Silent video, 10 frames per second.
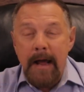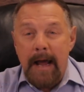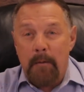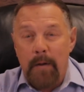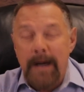
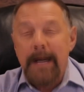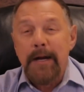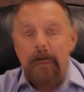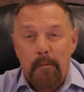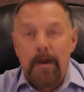And we
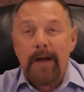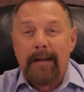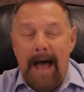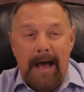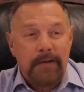need to
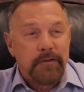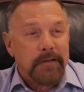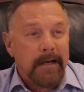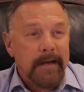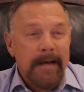realize
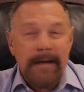that